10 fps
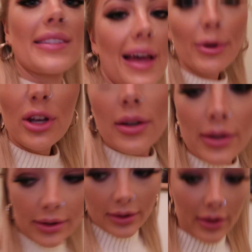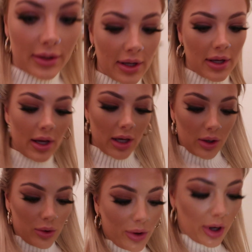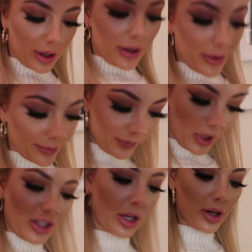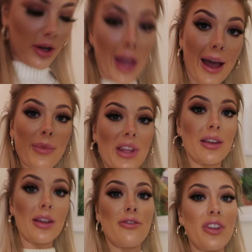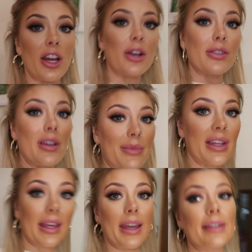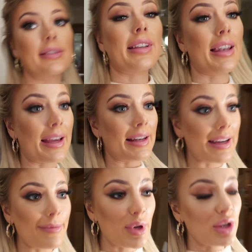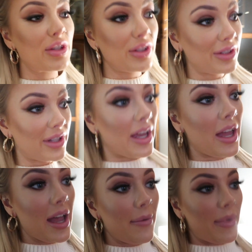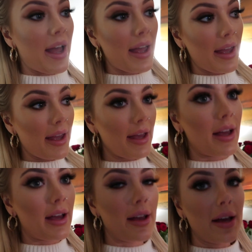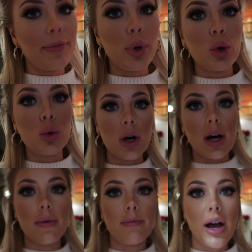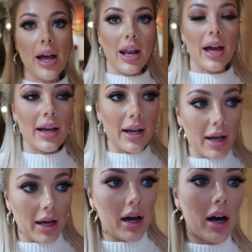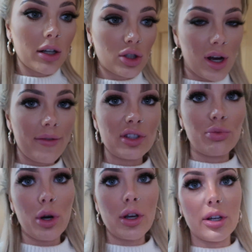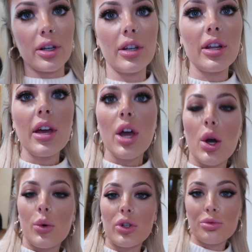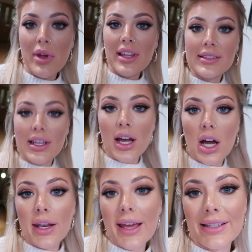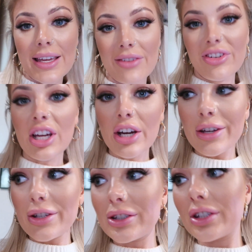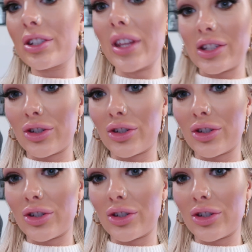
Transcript: salmon. Although I don't know how many videos I'm gonna get lately because my port, my like hard drive is broken, which means I can't edit any videos. So that's